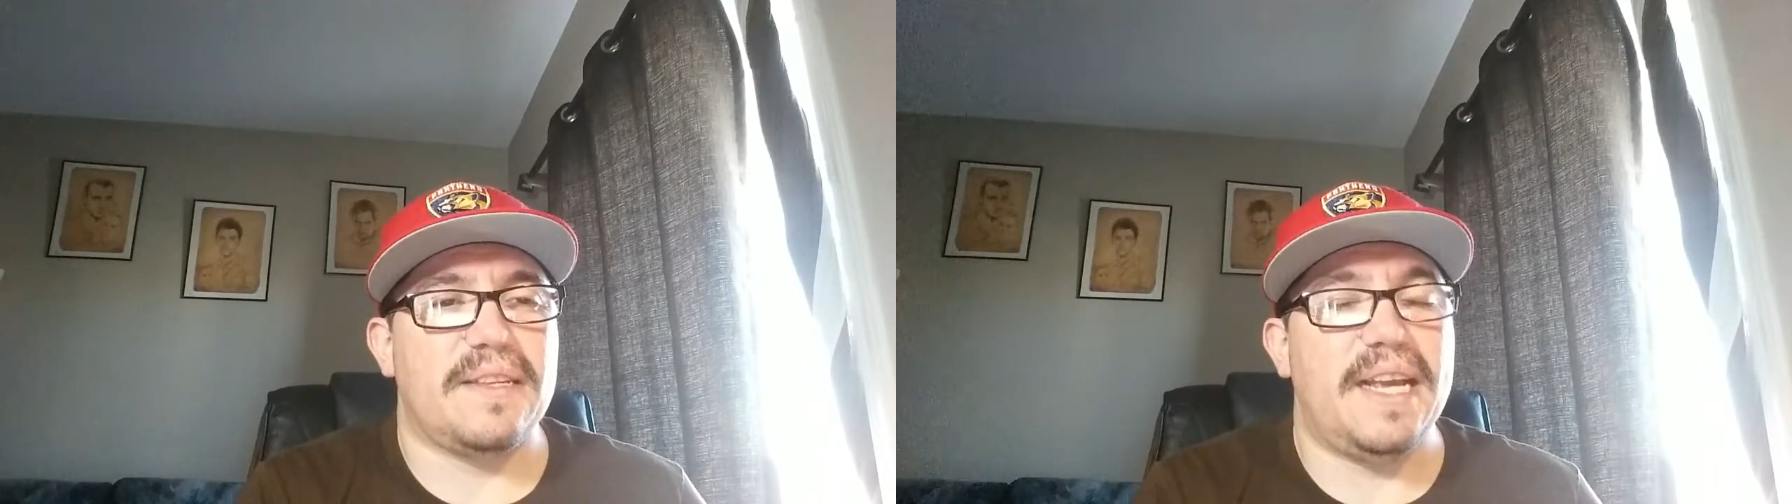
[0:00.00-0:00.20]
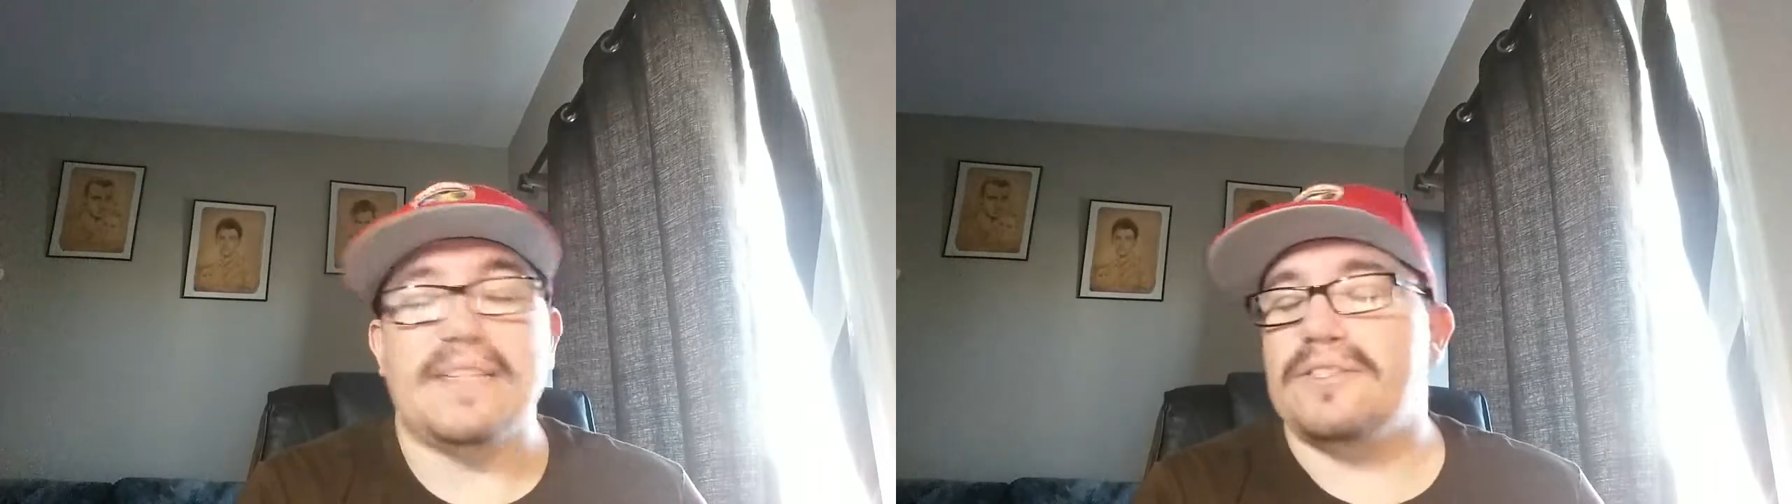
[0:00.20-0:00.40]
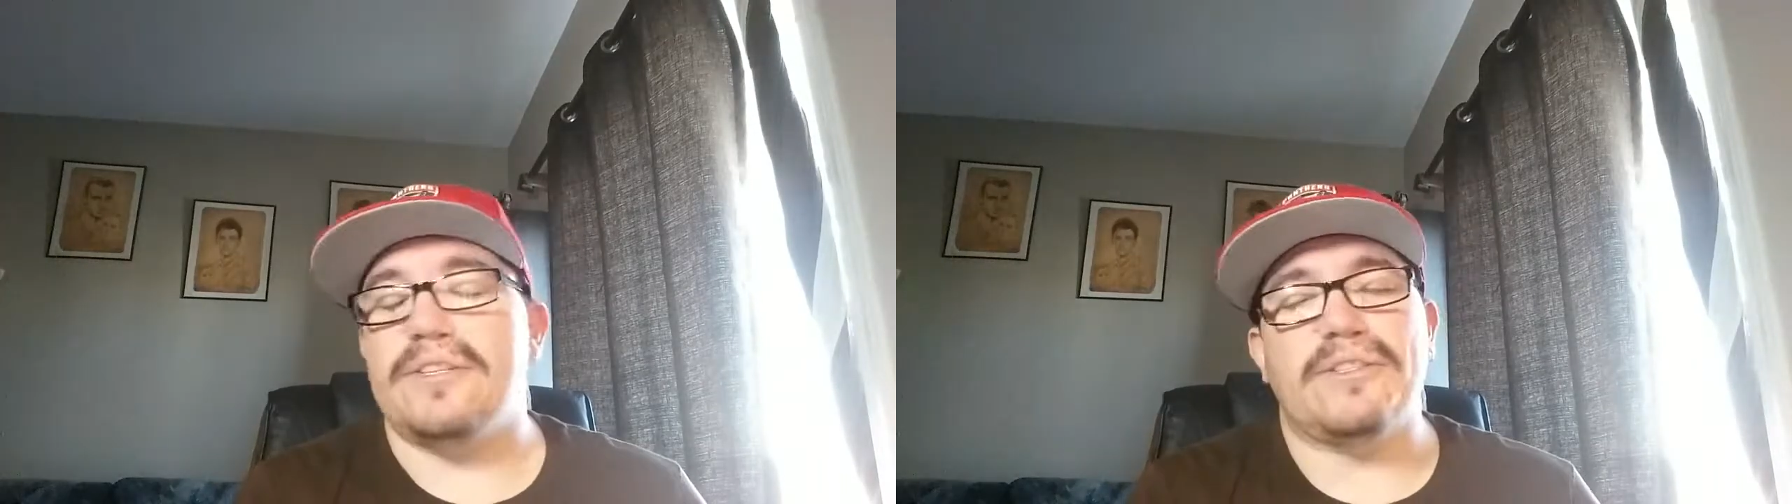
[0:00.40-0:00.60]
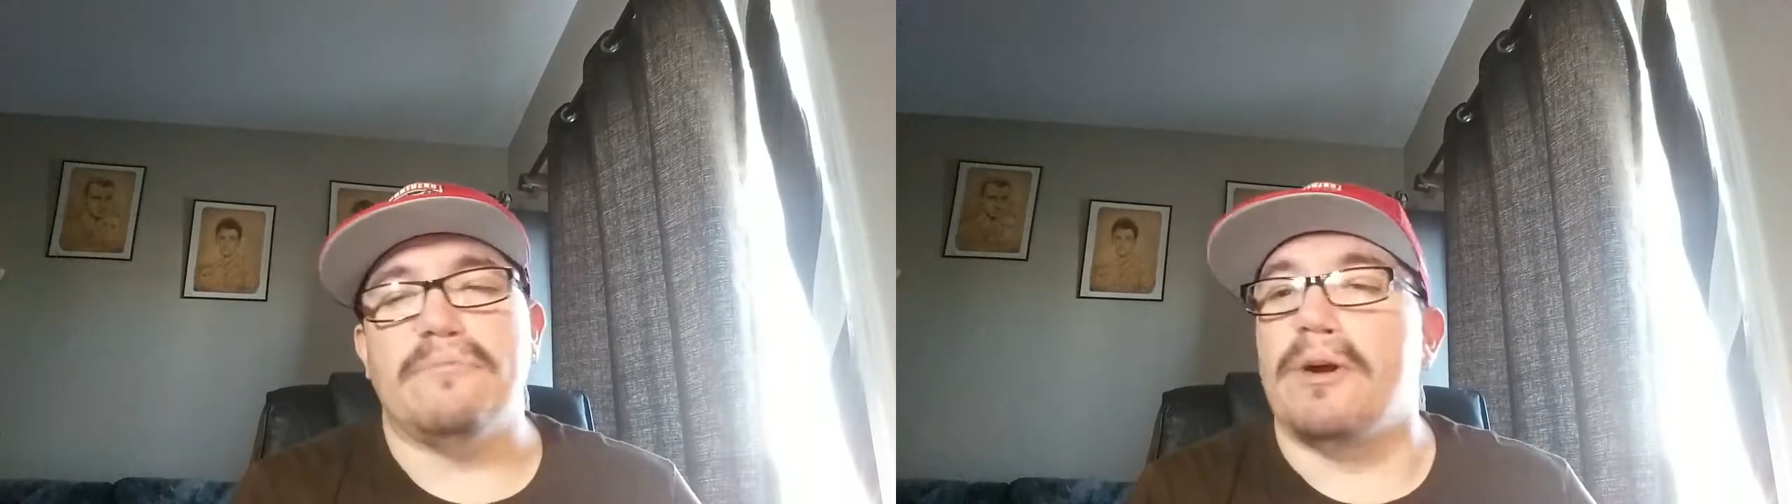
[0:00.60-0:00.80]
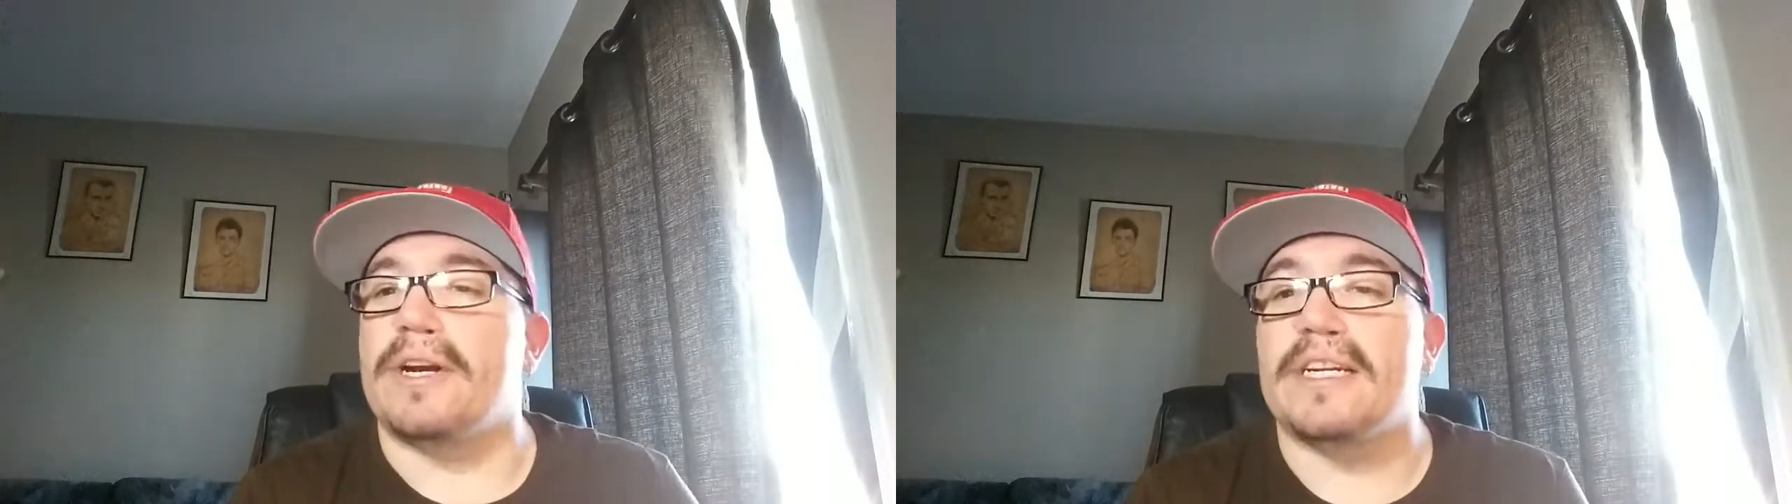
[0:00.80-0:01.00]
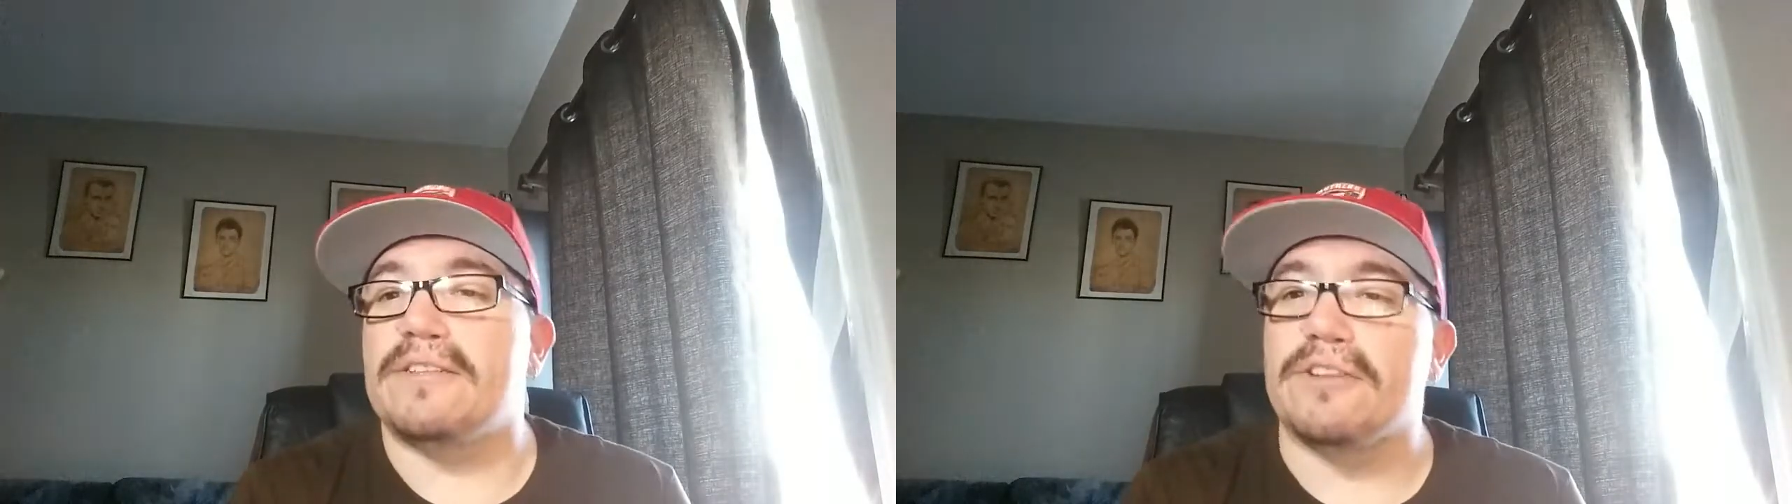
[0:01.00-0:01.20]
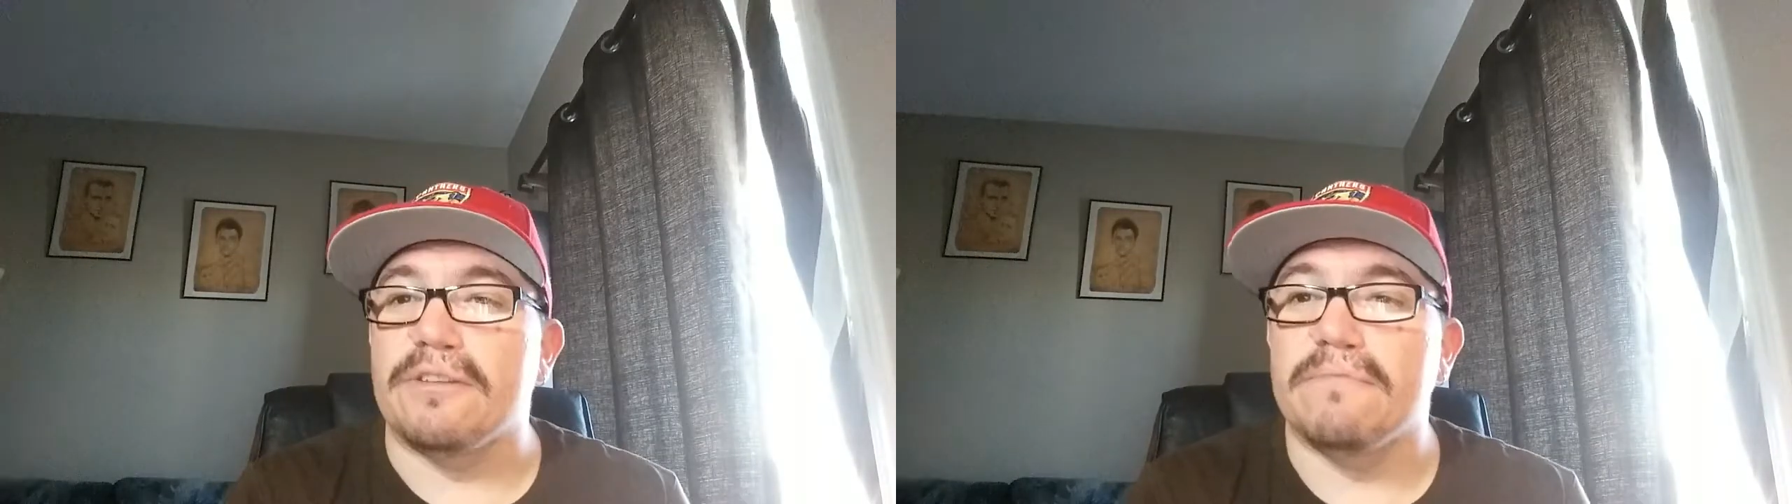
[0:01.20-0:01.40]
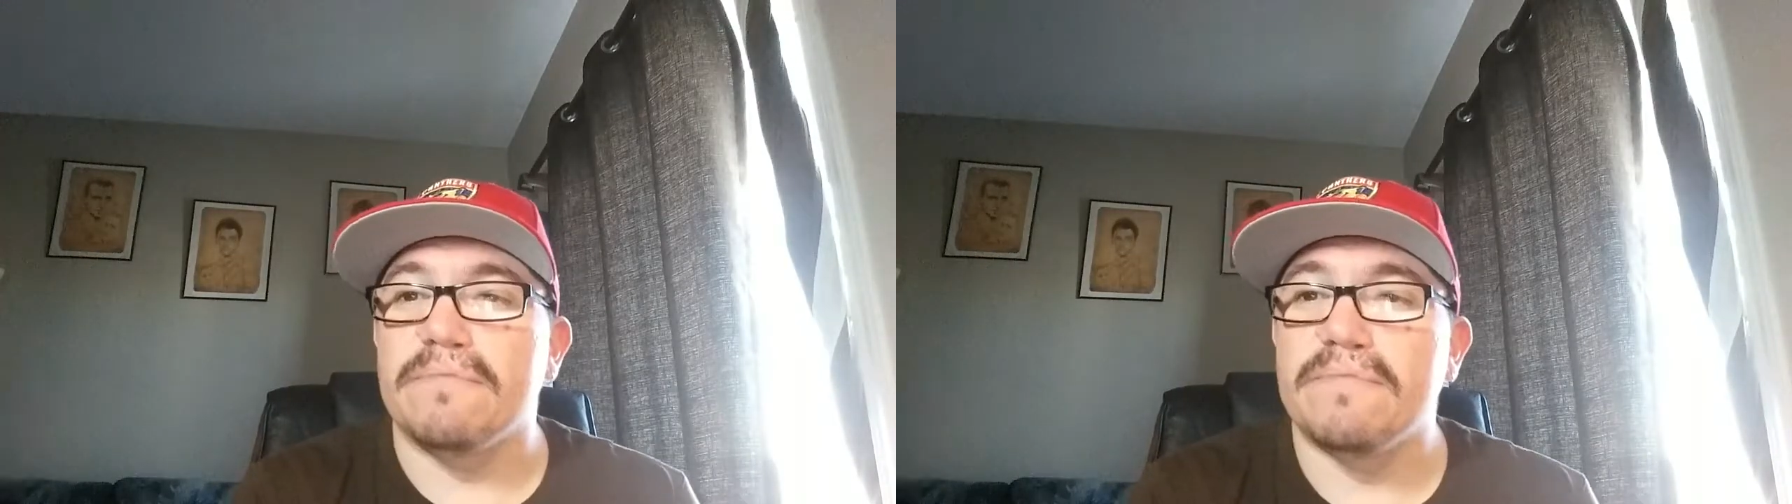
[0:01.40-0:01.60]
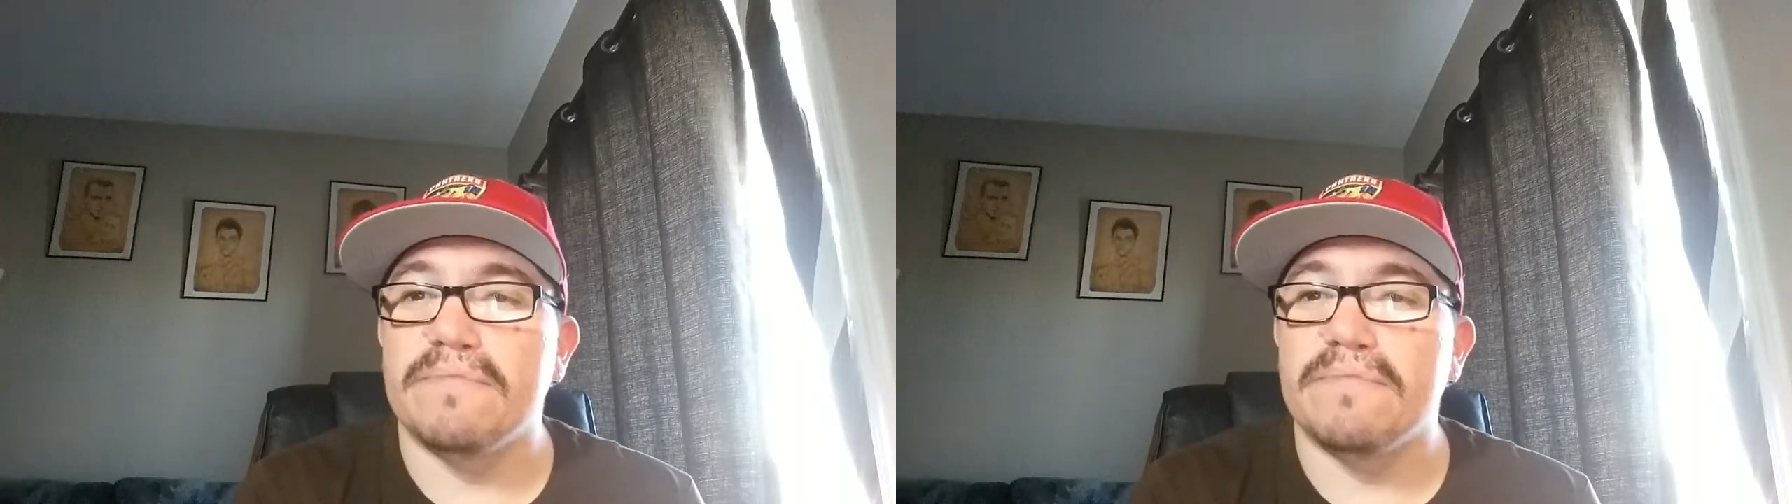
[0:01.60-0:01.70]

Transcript: it's just a marketing term.